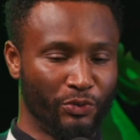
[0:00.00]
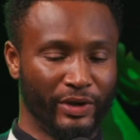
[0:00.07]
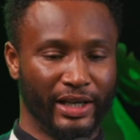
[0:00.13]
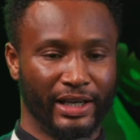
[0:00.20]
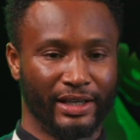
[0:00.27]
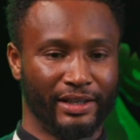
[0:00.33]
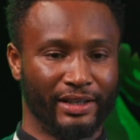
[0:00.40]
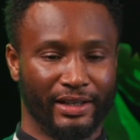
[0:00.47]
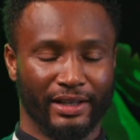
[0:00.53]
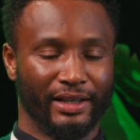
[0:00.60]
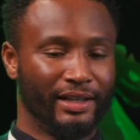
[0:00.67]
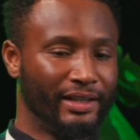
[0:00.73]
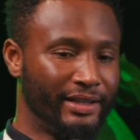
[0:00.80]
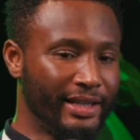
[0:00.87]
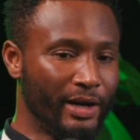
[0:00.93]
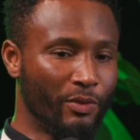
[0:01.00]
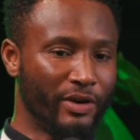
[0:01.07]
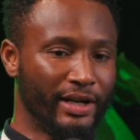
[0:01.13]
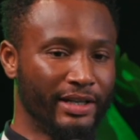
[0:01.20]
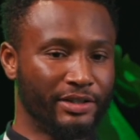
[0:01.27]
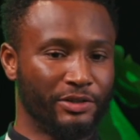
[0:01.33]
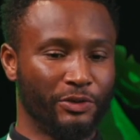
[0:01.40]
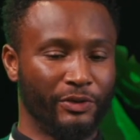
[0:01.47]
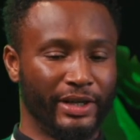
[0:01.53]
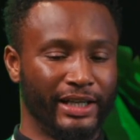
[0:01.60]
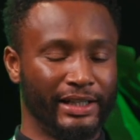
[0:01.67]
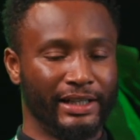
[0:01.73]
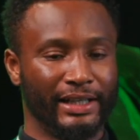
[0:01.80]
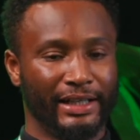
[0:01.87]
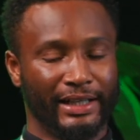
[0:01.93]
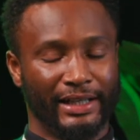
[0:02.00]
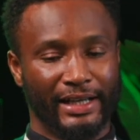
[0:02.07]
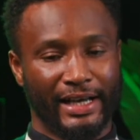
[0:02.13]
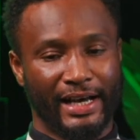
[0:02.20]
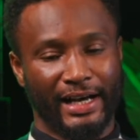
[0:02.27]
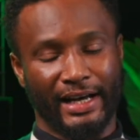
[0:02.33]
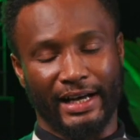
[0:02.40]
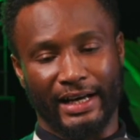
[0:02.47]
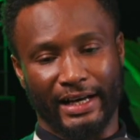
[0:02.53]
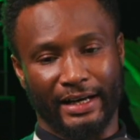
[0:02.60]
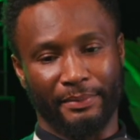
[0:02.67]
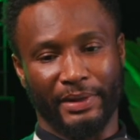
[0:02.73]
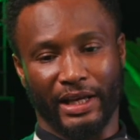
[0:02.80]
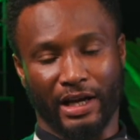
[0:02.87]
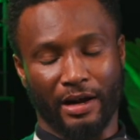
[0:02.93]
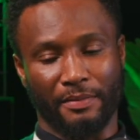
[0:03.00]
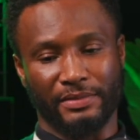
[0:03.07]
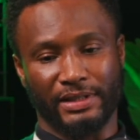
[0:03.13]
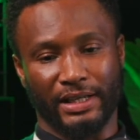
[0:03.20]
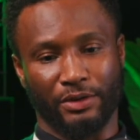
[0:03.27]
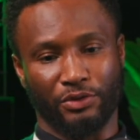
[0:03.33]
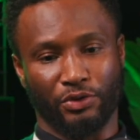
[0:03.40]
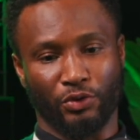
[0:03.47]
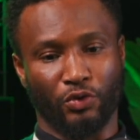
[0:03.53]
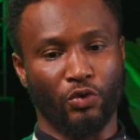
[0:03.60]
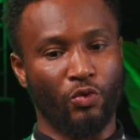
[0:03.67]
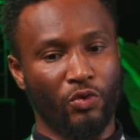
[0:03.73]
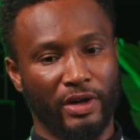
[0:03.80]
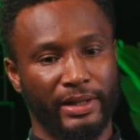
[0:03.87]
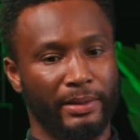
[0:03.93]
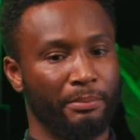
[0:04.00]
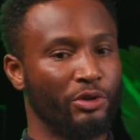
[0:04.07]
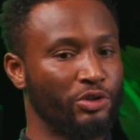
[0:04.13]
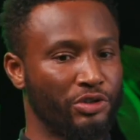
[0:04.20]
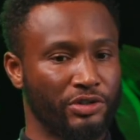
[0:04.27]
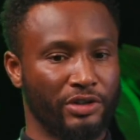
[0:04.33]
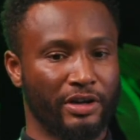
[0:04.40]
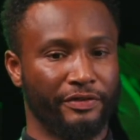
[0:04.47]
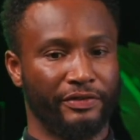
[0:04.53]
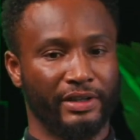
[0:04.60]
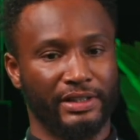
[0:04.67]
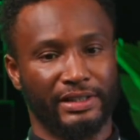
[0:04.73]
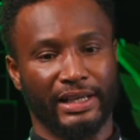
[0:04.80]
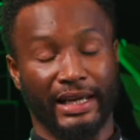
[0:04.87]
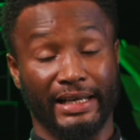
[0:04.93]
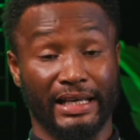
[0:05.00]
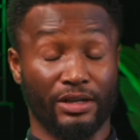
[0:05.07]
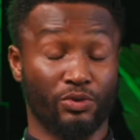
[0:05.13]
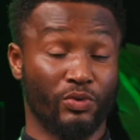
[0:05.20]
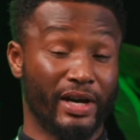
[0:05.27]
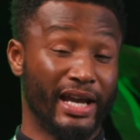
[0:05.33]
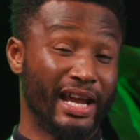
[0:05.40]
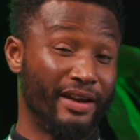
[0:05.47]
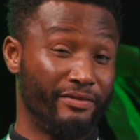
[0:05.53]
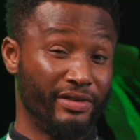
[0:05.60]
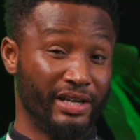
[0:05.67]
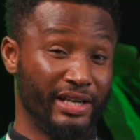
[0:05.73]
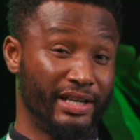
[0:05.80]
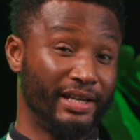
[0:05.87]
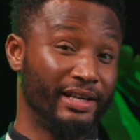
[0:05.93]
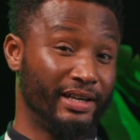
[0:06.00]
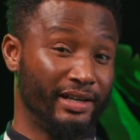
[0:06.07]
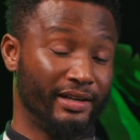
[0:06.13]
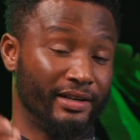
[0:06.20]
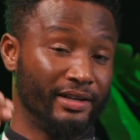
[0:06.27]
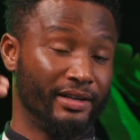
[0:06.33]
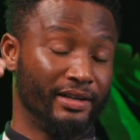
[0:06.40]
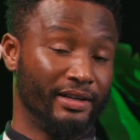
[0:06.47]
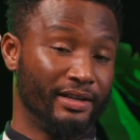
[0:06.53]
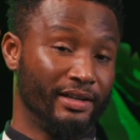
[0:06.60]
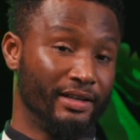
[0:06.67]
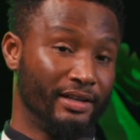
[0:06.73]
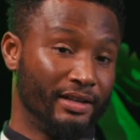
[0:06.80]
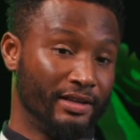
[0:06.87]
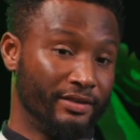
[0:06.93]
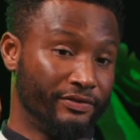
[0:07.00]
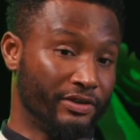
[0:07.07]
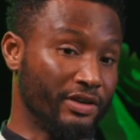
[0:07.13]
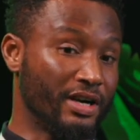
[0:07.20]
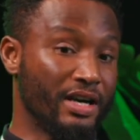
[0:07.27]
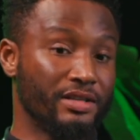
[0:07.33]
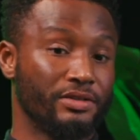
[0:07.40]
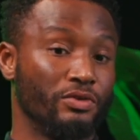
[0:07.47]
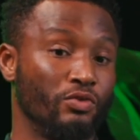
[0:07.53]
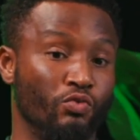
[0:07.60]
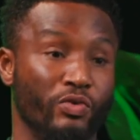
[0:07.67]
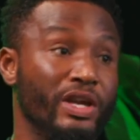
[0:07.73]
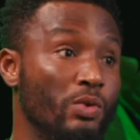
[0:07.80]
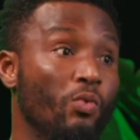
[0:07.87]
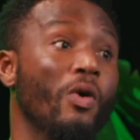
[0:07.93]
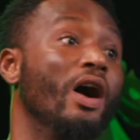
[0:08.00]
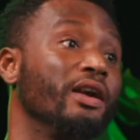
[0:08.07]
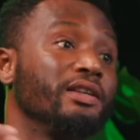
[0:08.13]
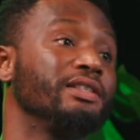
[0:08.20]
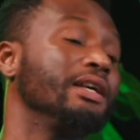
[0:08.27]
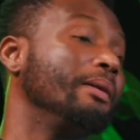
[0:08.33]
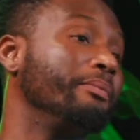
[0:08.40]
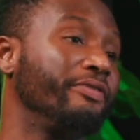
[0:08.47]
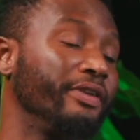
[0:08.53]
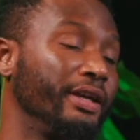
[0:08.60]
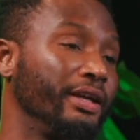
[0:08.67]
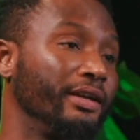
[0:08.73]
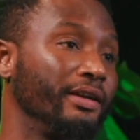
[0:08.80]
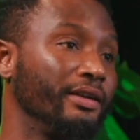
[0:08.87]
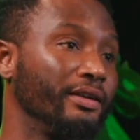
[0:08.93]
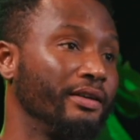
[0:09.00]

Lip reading: win, they wanted to win. It comes down to who won the most trophies, and that's why every year for us we won something,